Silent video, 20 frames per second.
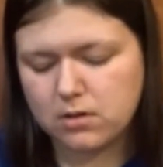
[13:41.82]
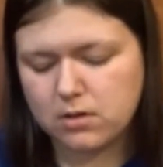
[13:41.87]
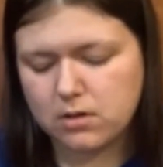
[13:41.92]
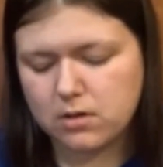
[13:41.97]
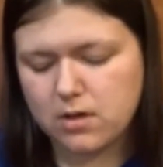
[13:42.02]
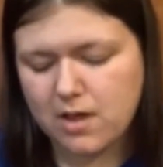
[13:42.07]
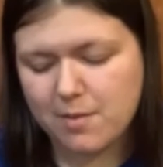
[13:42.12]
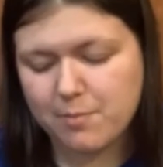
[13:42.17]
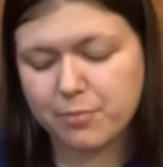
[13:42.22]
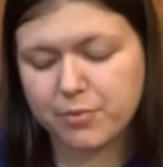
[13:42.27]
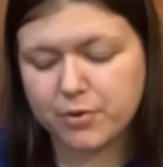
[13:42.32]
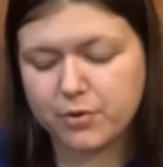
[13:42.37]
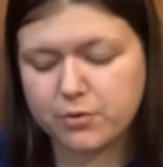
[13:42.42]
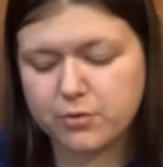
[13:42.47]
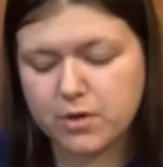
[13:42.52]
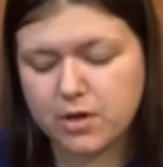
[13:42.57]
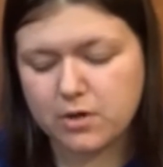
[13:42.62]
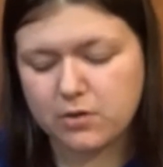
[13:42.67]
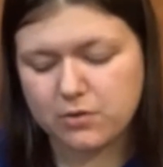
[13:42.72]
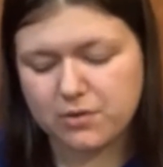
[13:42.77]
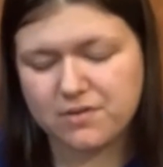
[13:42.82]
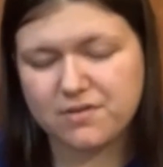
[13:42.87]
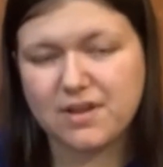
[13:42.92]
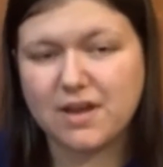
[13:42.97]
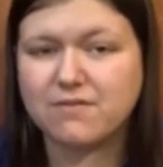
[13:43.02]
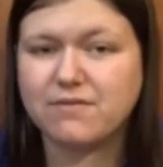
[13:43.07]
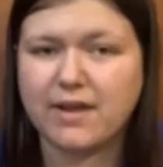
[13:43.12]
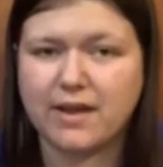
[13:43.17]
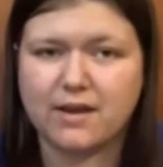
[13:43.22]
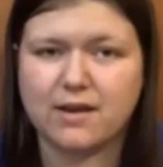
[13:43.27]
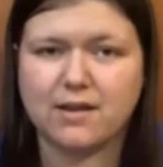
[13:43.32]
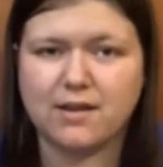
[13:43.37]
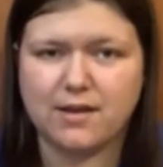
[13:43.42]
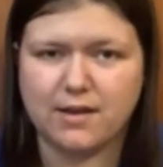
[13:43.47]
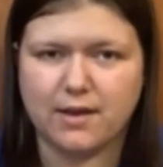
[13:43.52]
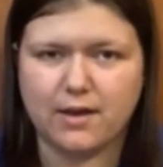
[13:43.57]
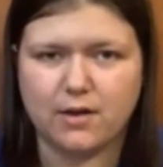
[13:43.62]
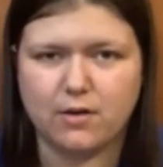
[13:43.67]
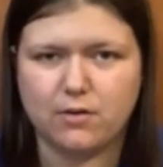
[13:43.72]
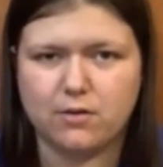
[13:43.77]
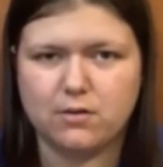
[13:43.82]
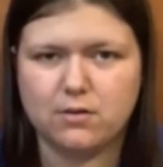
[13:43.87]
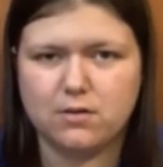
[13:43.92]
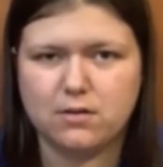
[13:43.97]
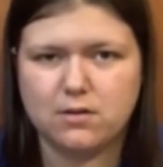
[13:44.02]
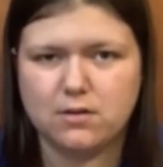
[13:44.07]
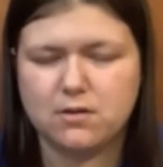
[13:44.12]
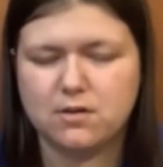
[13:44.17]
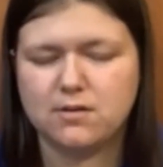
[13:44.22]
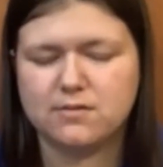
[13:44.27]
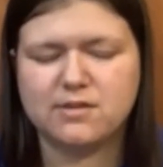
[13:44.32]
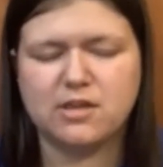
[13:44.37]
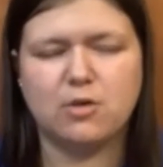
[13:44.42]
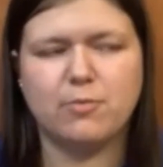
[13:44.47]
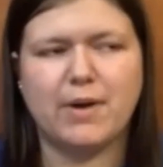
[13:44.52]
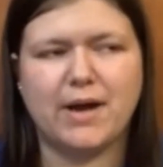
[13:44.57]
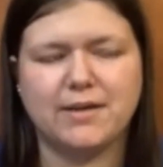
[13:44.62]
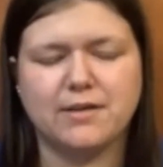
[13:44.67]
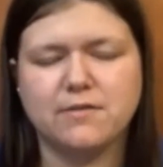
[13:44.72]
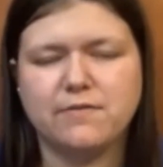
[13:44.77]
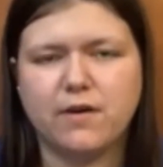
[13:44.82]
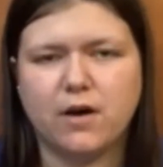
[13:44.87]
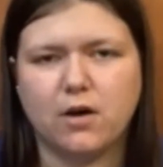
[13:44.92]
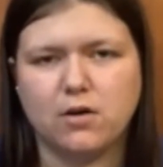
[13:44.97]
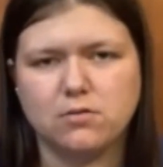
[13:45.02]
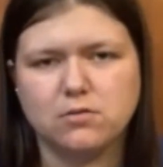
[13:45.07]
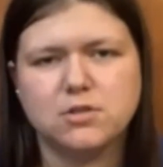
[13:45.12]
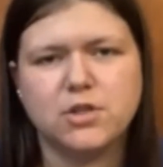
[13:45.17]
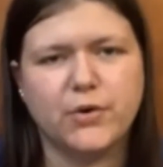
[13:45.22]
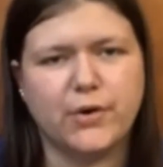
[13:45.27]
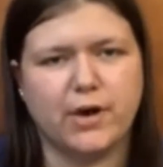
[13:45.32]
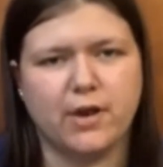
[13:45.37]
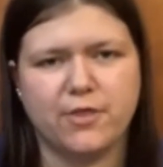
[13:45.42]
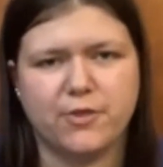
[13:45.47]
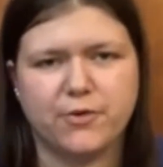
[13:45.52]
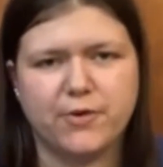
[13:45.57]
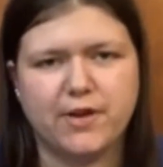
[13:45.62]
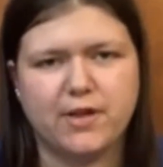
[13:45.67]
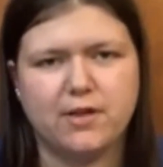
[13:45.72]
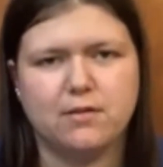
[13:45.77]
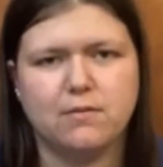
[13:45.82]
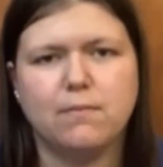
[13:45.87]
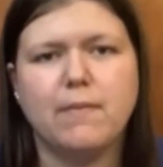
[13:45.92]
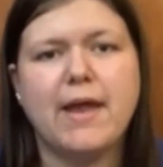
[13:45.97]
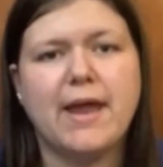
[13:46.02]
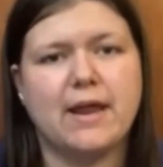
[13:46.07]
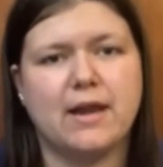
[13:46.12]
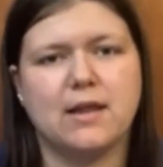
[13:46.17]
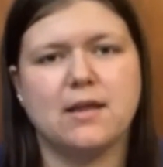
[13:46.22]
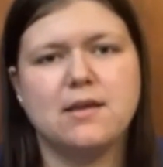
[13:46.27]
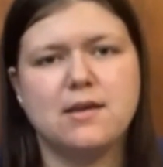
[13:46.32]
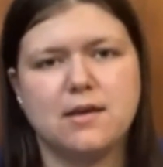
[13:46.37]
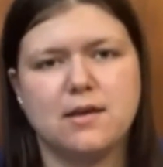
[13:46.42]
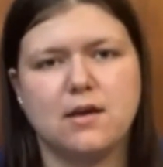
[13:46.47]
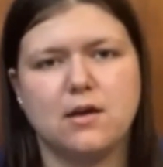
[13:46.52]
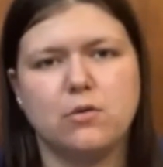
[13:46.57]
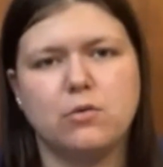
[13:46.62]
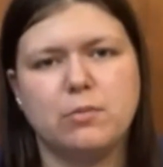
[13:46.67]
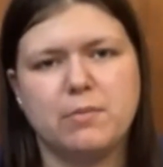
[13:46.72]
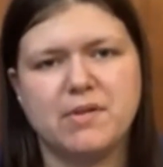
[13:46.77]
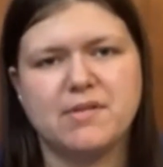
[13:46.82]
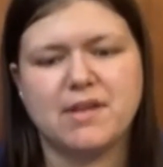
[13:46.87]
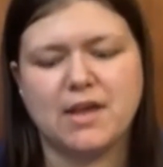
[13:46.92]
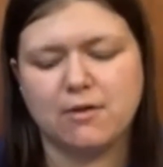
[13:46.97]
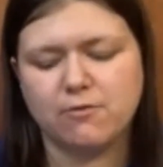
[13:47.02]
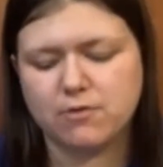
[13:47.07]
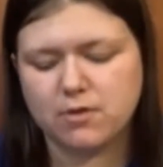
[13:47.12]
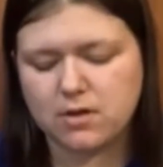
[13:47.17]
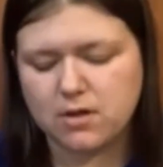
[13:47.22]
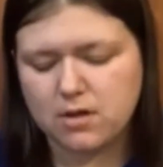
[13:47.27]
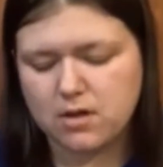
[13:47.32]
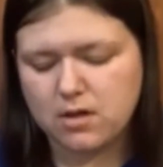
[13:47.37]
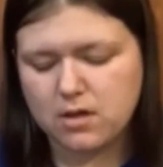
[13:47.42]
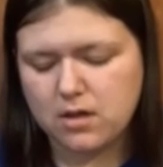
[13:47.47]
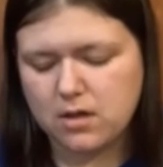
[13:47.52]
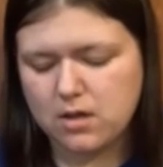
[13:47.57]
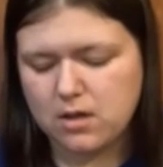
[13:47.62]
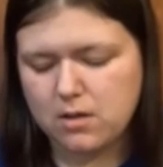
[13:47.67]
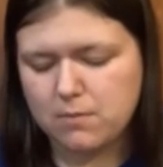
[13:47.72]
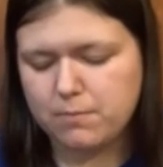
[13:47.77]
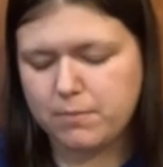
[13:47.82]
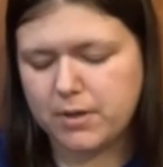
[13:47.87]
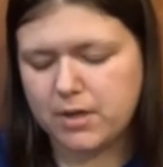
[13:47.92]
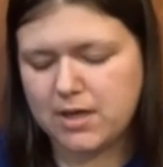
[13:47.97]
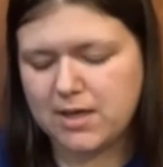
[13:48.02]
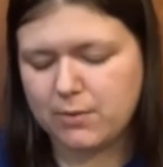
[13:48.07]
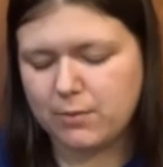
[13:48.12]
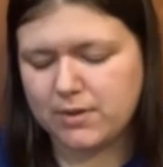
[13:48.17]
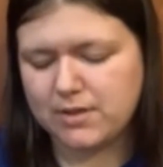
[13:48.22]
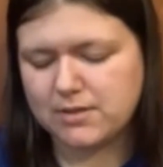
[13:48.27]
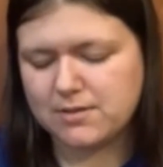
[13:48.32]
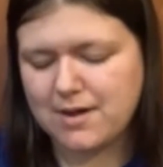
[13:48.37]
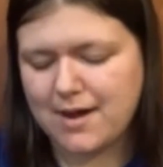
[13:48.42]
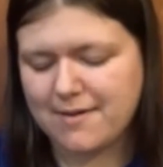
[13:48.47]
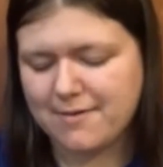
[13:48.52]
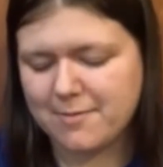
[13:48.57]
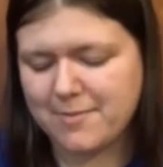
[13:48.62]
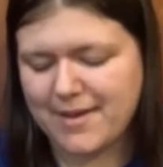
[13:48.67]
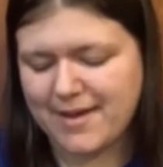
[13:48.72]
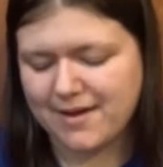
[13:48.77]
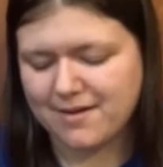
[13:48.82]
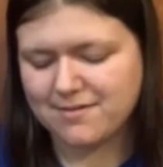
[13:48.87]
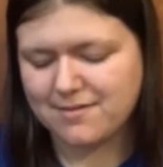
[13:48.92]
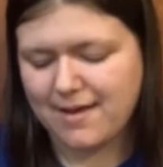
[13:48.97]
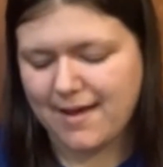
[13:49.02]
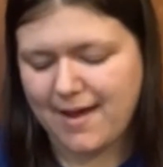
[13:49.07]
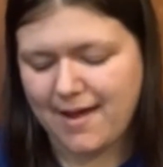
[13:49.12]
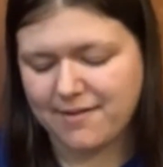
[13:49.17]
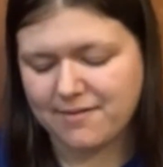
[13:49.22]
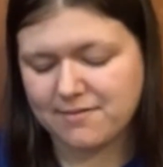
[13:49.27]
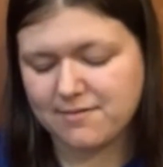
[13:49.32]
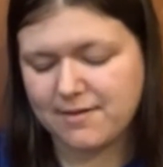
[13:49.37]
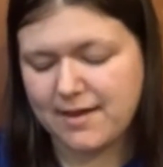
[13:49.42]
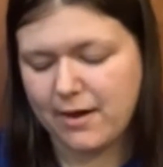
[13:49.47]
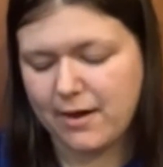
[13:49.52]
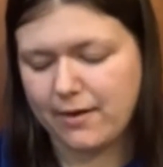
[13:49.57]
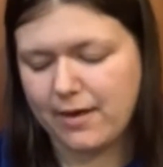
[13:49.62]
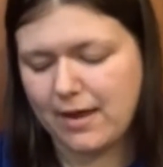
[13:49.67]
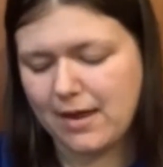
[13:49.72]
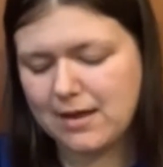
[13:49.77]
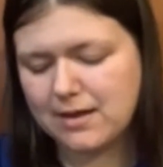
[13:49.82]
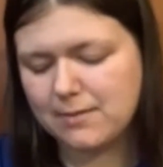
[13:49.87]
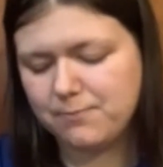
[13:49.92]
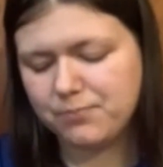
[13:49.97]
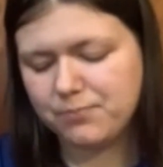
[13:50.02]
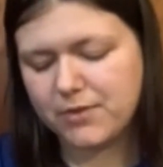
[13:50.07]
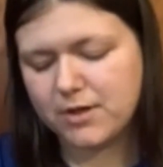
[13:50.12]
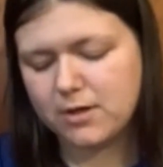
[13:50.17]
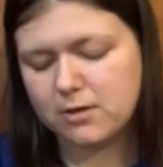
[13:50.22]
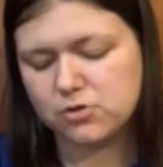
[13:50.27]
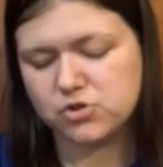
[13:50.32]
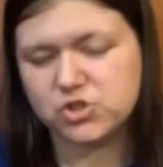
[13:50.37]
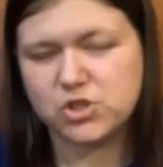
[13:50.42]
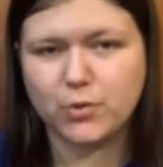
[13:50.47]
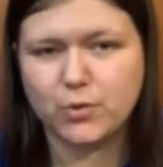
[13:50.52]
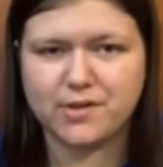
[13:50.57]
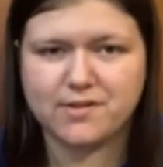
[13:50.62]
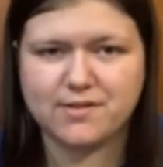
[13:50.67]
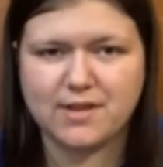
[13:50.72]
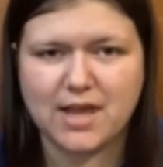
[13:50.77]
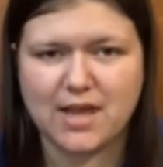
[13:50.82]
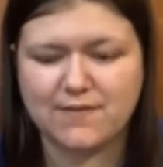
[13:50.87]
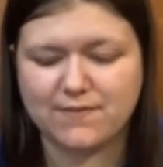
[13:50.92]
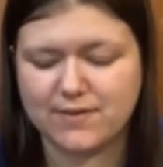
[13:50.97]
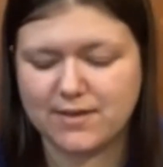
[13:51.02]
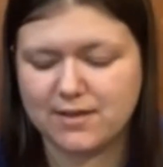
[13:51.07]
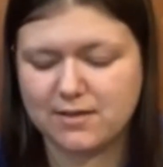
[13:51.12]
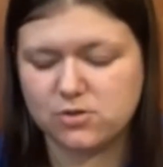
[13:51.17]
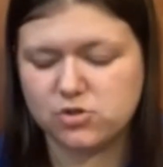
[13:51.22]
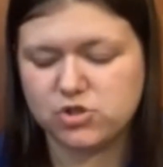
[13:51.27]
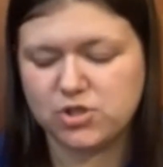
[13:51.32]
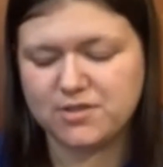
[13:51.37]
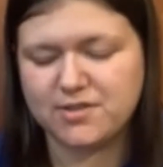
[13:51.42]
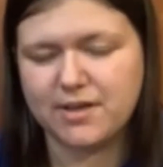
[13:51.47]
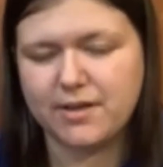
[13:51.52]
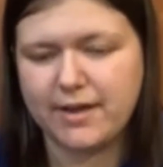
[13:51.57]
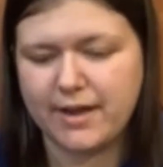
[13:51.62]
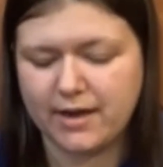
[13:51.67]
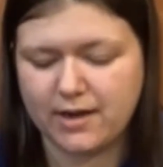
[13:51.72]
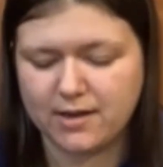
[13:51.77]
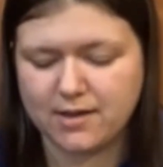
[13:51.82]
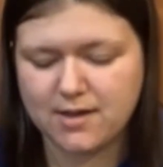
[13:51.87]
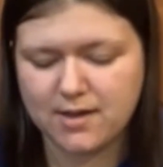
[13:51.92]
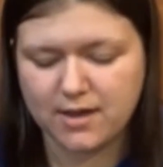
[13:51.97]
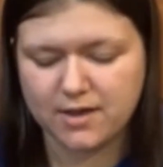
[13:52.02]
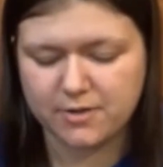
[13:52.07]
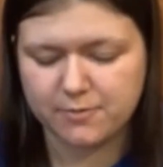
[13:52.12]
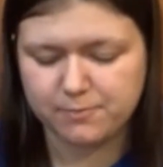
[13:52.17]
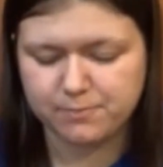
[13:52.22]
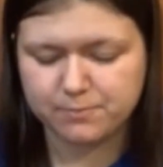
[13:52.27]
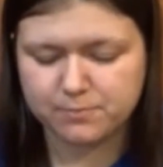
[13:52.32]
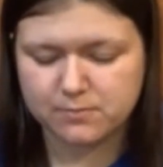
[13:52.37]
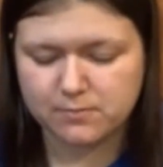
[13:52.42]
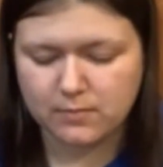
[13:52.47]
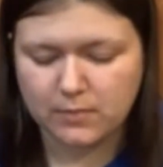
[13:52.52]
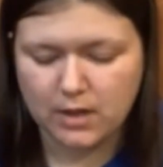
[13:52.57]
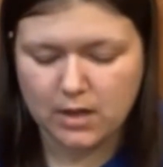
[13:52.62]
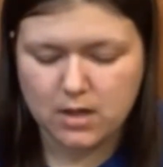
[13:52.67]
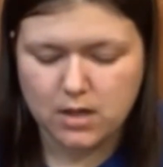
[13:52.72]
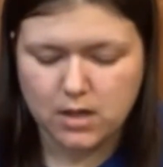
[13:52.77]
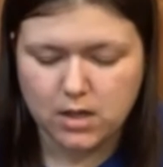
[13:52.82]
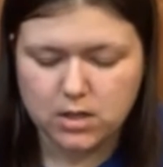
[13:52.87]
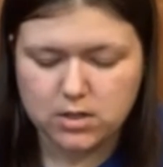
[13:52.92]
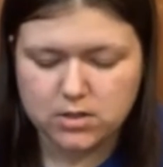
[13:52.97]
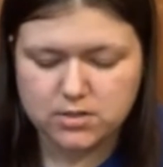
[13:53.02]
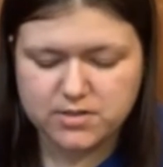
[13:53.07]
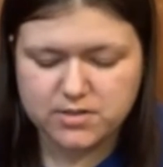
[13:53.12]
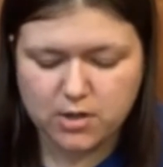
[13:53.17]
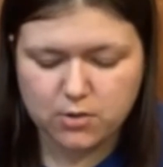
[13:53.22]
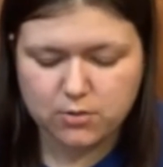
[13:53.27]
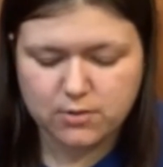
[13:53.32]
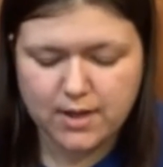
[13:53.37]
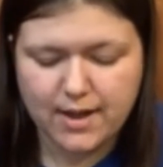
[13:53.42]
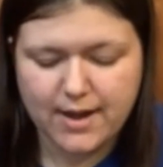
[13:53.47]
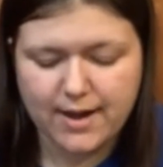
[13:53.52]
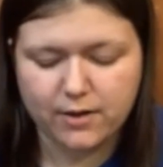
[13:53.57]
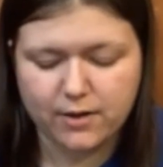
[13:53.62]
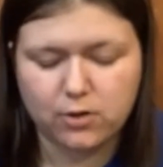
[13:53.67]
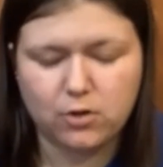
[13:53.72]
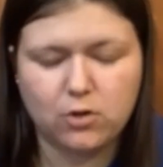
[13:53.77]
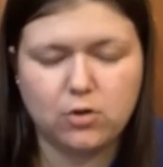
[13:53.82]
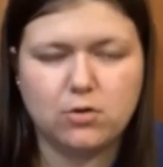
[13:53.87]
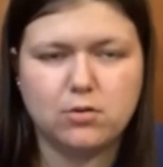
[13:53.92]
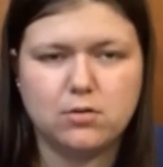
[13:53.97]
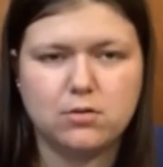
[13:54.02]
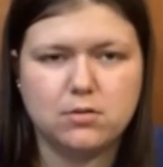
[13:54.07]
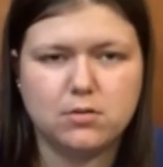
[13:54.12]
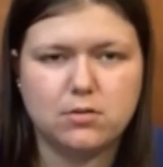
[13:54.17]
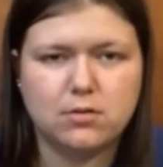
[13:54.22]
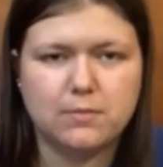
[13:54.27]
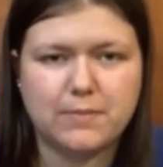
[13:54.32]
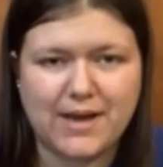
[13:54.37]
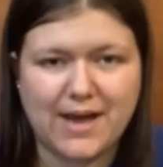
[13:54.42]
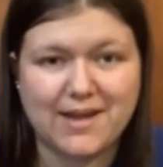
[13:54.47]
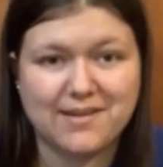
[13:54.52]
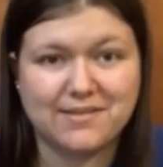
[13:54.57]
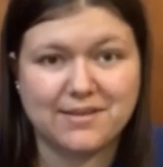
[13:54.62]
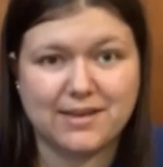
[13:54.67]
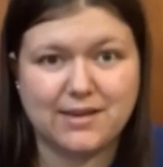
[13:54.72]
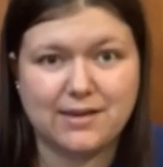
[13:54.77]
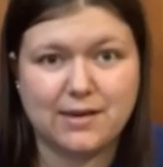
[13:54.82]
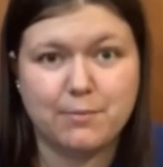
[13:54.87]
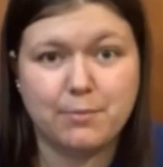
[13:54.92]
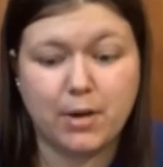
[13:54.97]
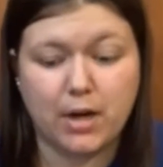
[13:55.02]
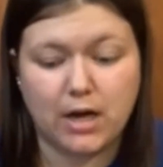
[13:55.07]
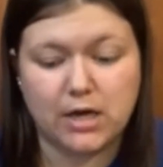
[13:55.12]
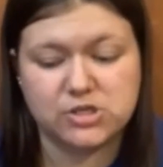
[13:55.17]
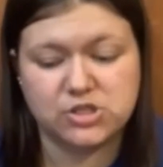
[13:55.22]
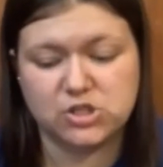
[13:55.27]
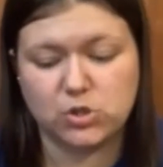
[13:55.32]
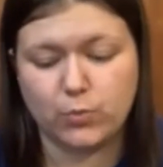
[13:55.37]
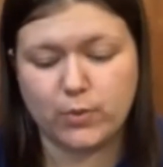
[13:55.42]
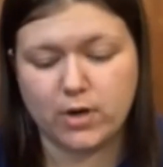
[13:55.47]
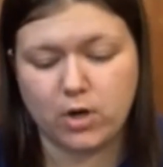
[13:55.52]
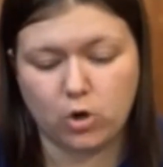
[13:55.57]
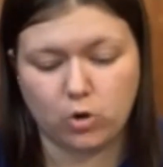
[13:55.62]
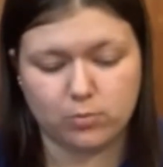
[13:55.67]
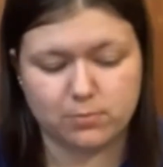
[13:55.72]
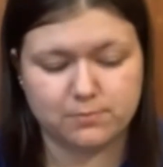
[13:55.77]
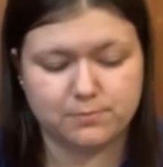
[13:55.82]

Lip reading: and Bruno saved Ann and Kia. So by default, 2 out of 3, Ann and Kia would be saved. But when Tyra Banks asked Carrie Ann who she would save, she said Ann and Kia. So Carol, Baskin, and Pasha went home.